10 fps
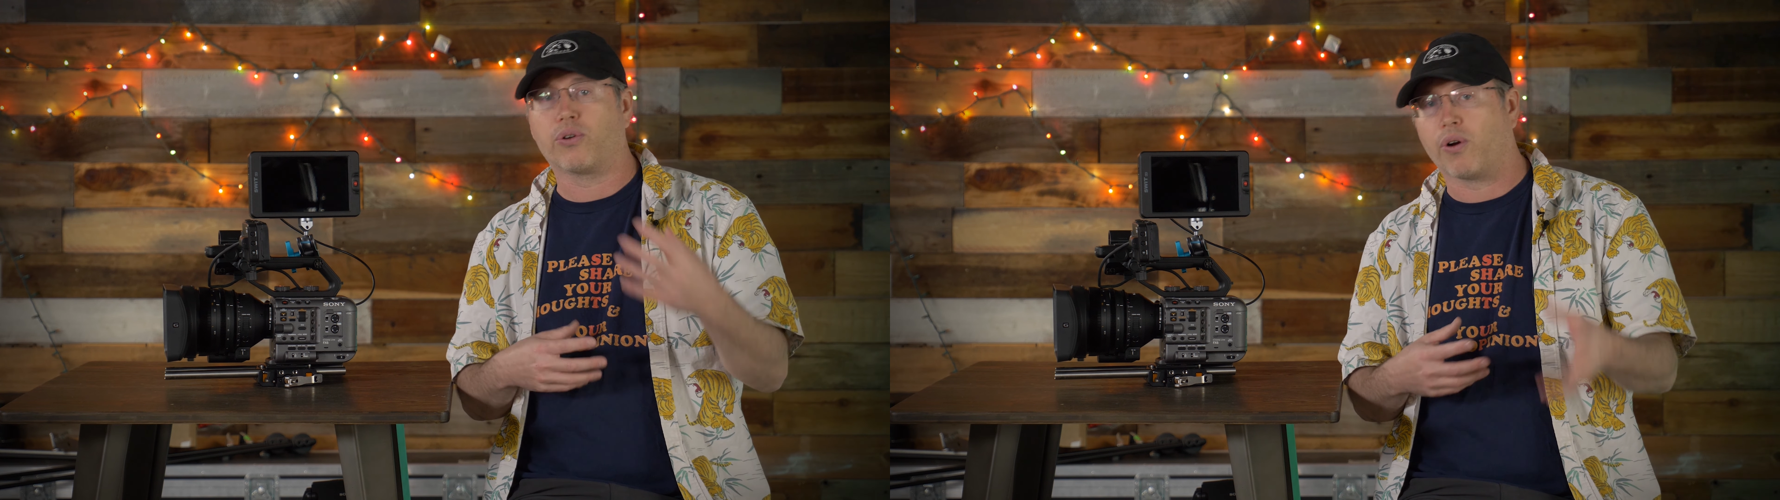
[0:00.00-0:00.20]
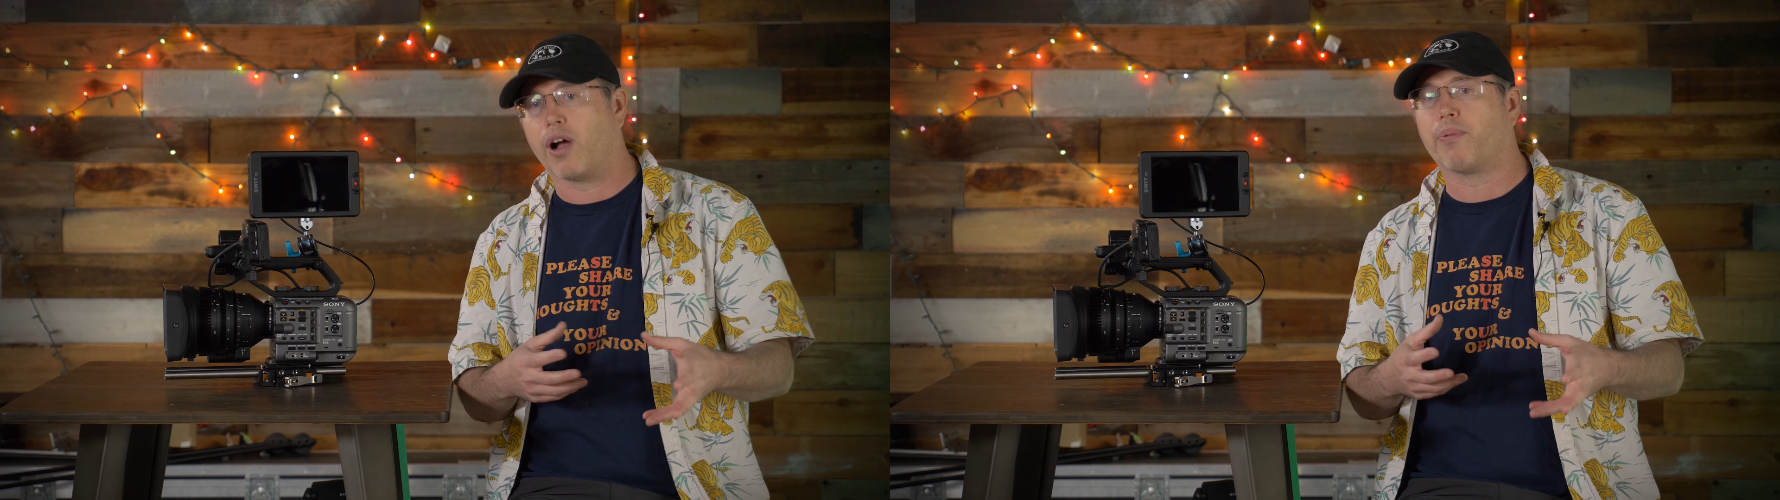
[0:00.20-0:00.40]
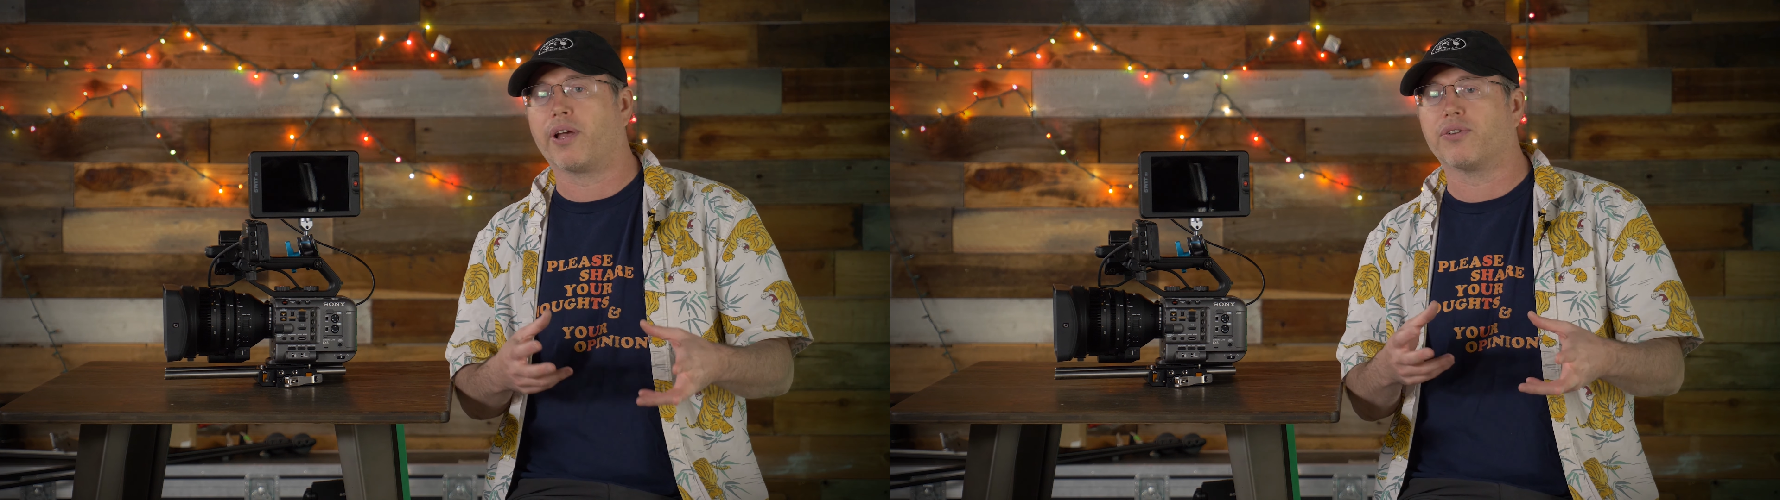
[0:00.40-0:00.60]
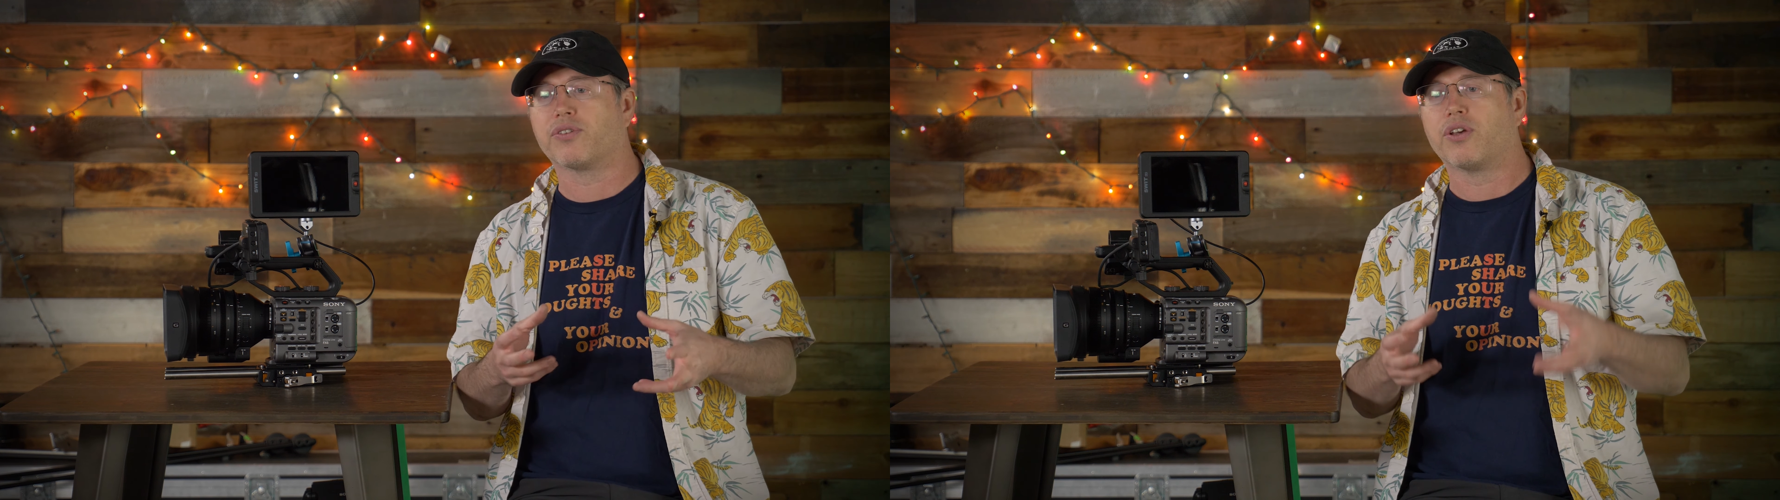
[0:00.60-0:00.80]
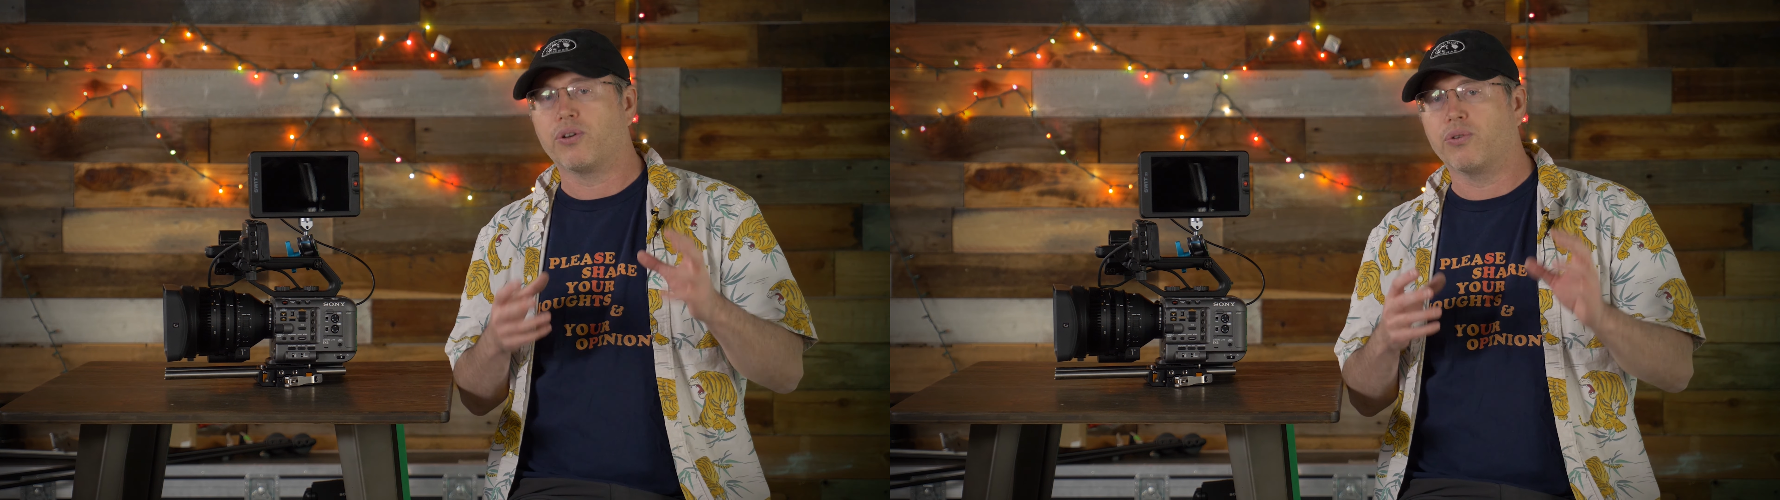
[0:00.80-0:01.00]

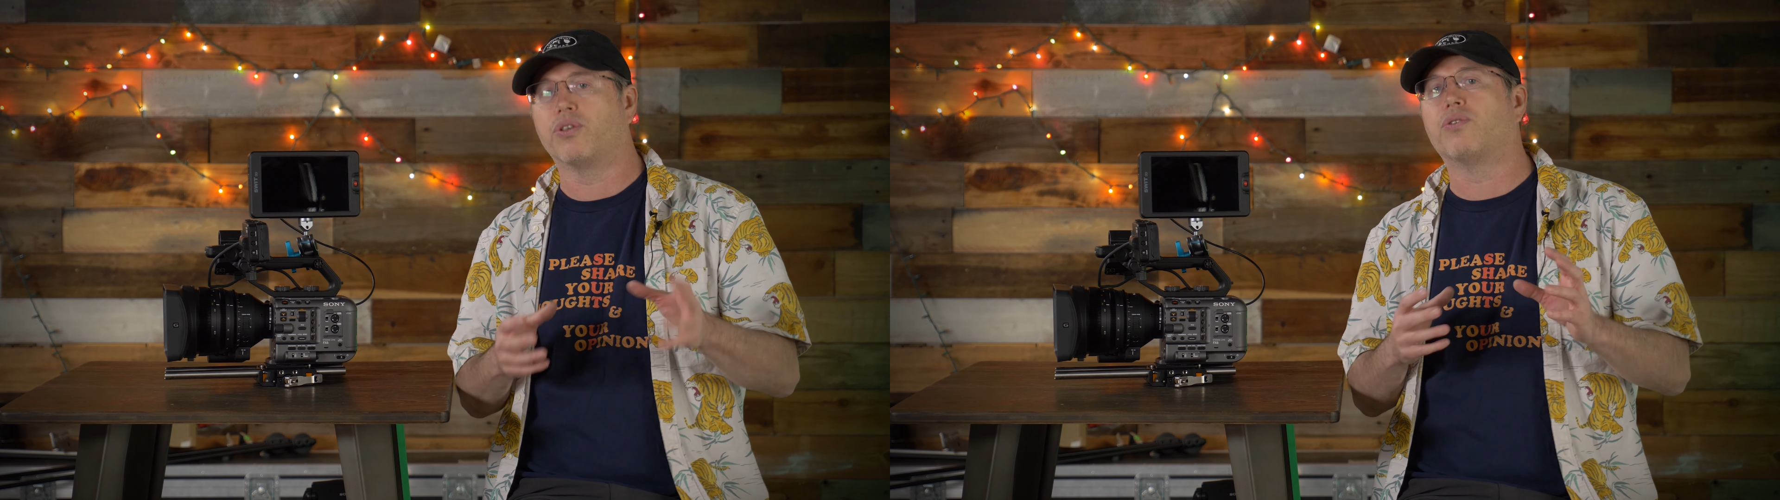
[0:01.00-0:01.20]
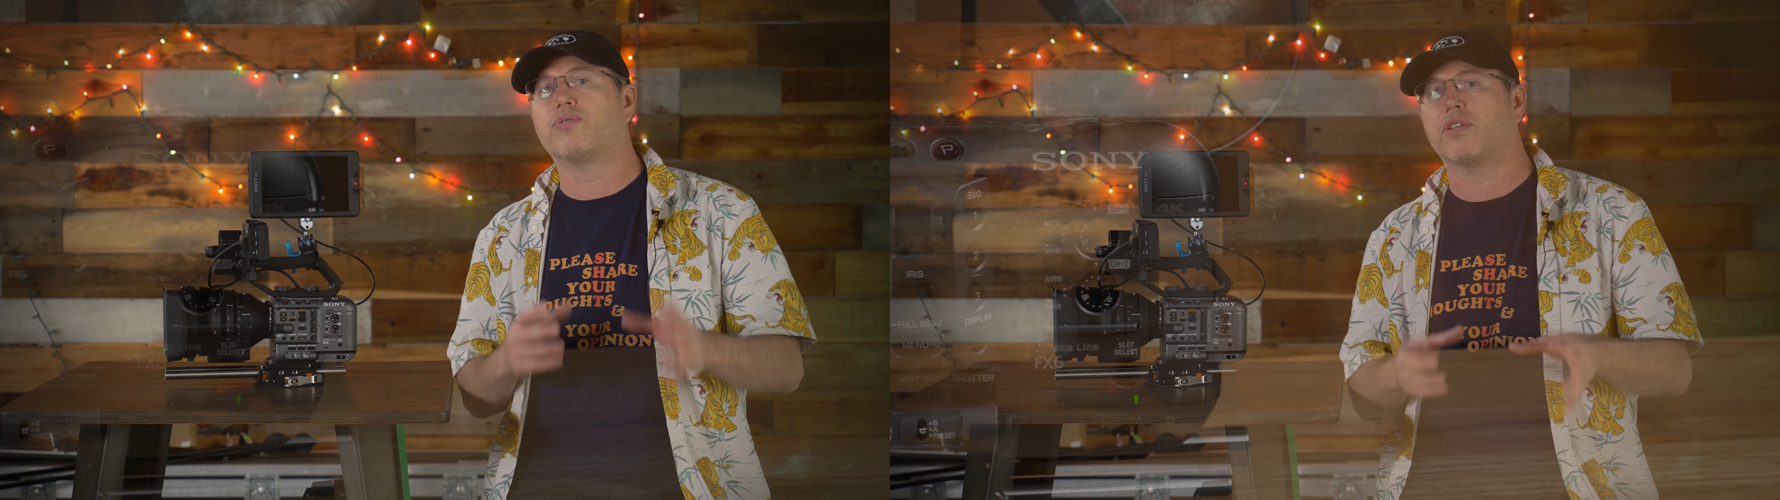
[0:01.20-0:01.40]
owner-operators who use